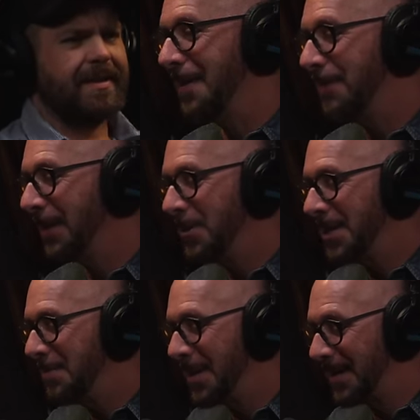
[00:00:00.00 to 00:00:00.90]
and i feel like we
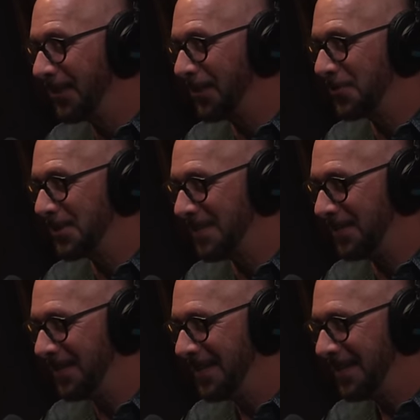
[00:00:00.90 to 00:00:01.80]
keep getting close
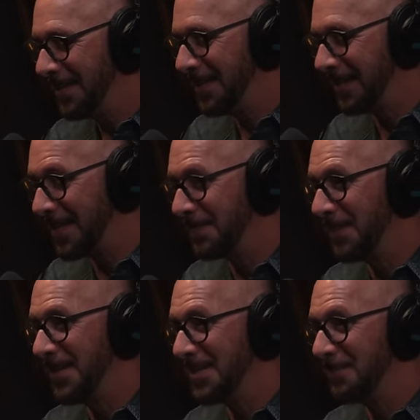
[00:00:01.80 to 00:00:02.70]
about
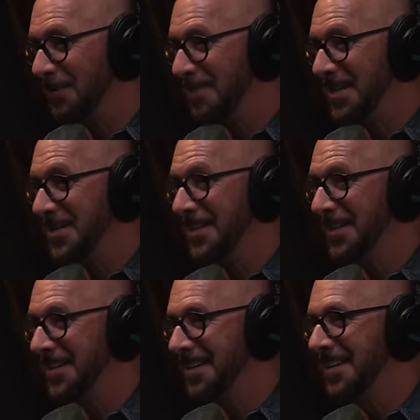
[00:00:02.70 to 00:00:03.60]
declassifying this
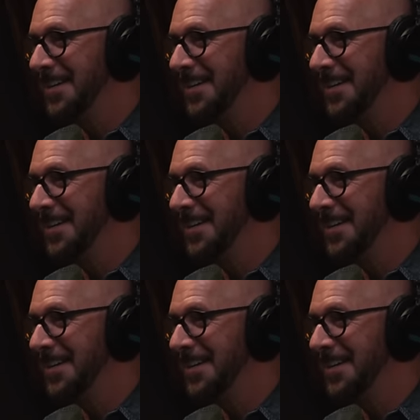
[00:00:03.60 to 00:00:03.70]
information and